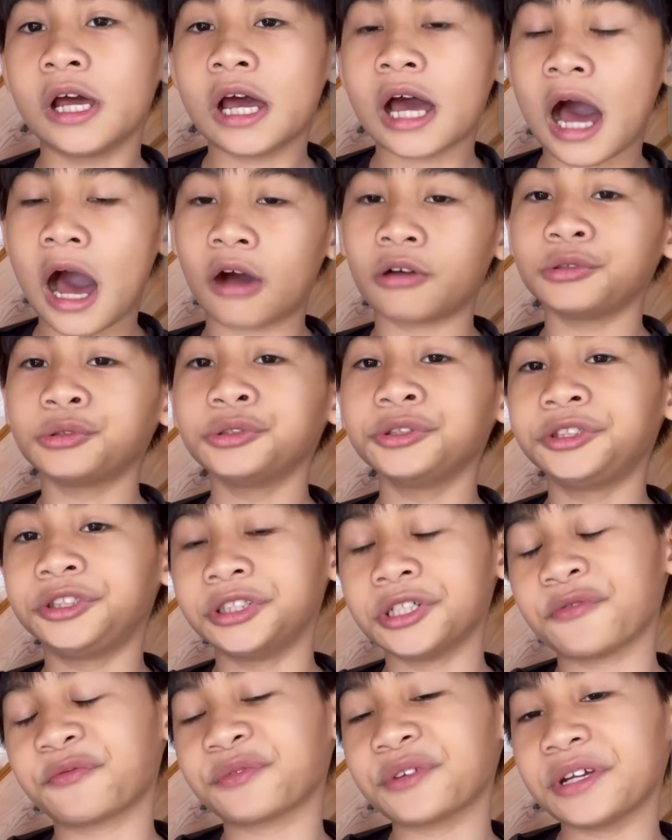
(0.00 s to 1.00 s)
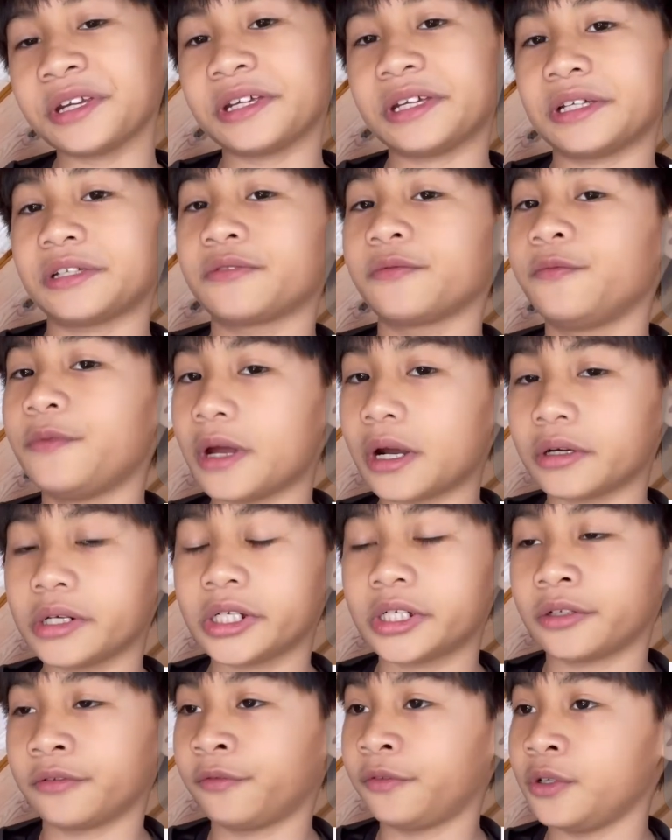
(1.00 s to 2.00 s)
How you shift it is very
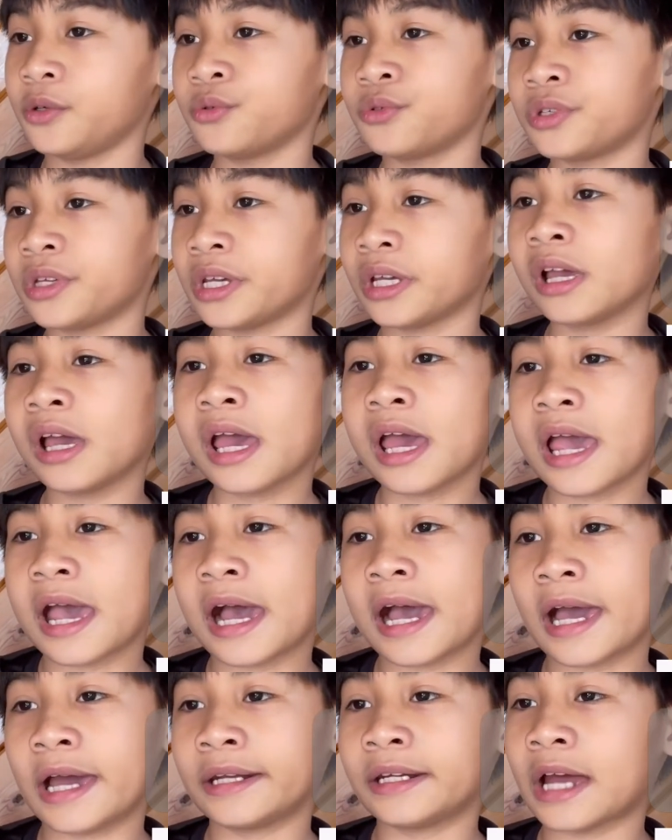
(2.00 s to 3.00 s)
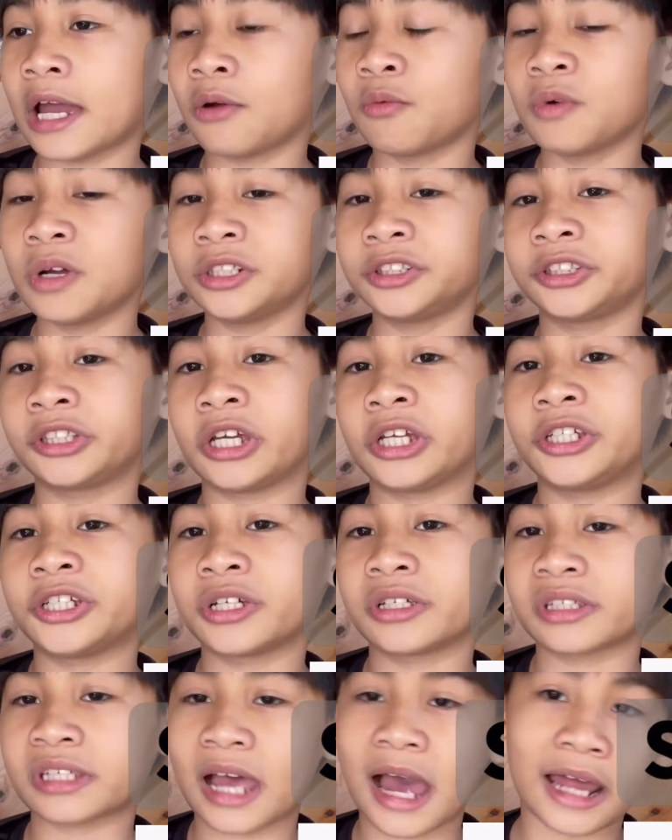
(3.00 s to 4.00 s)
confusing, and I wish they
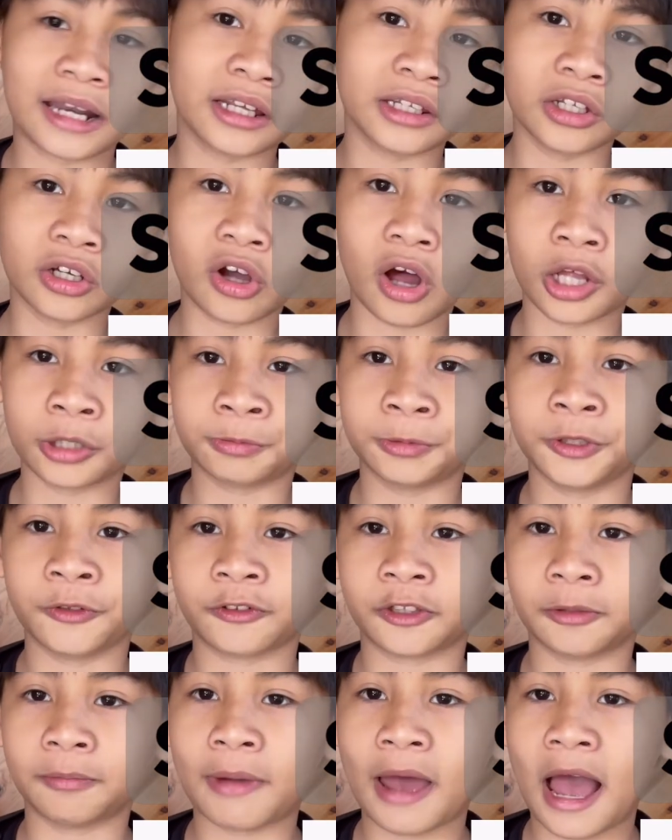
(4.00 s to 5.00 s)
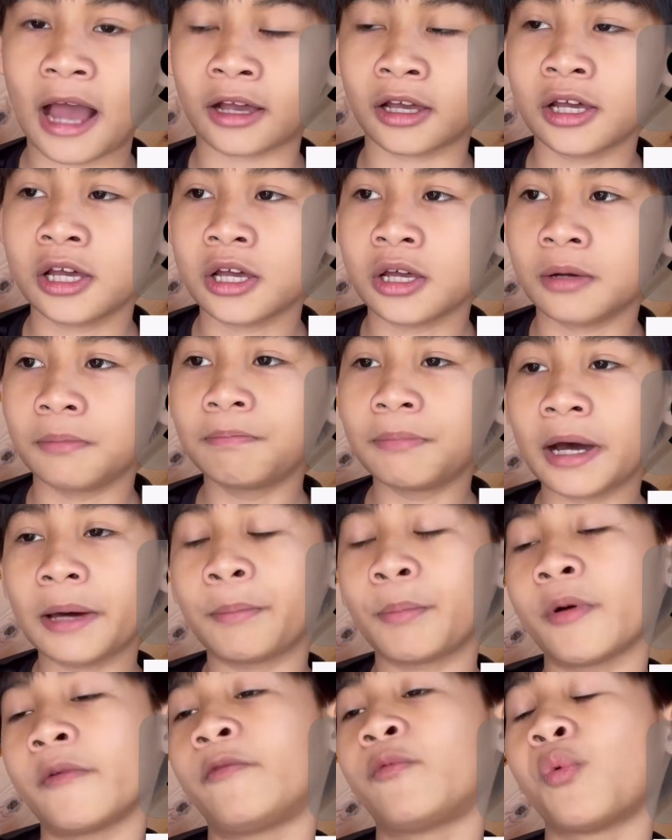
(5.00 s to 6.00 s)
just added the column shifter back. But
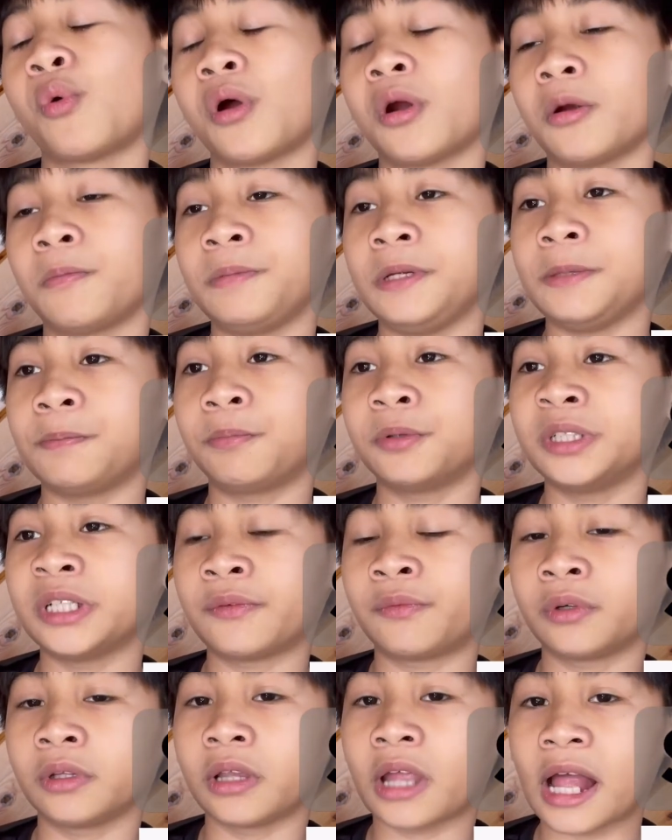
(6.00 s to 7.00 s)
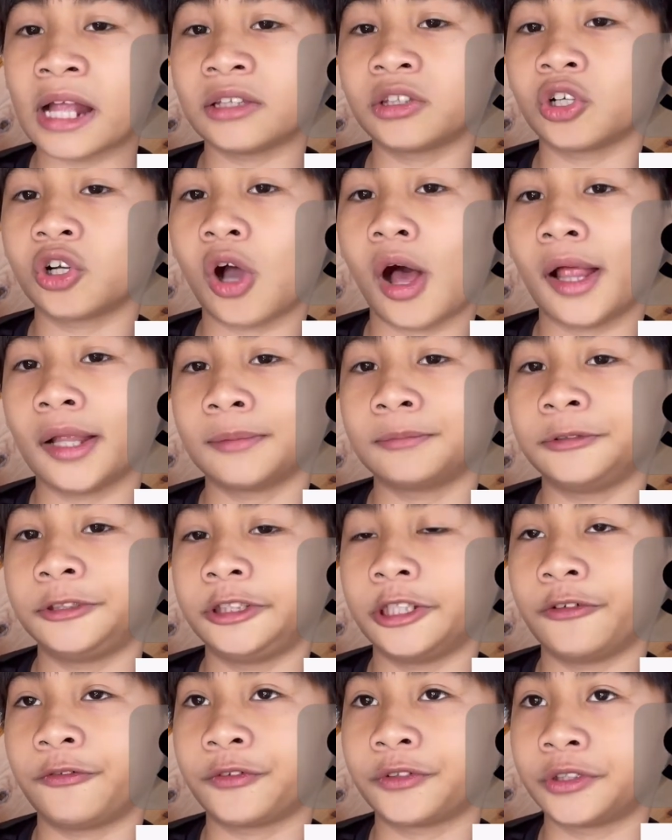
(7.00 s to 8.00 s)
before, people never liked the column
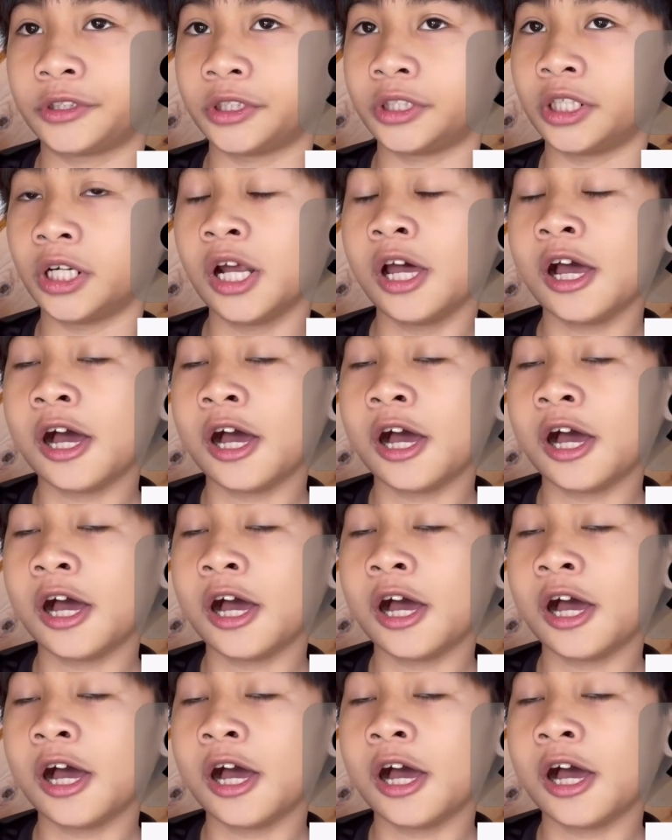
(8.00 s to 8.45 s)
shifter.